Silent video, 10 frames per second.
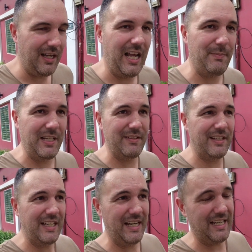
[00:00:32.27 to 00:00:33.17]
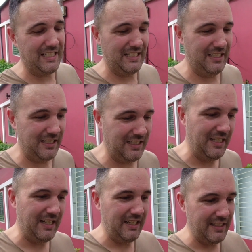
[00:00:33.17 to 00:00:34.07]
I've been living here,
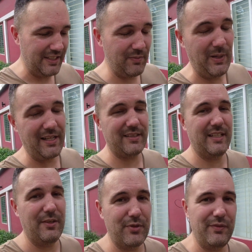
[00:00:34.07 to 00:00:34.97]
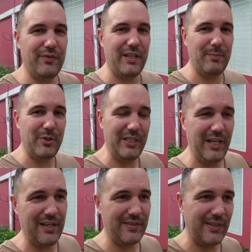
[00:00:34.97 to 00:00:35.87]
different parts of the country, for a number of
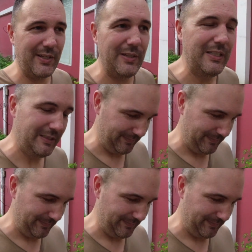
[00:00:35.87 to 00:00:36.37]
years, so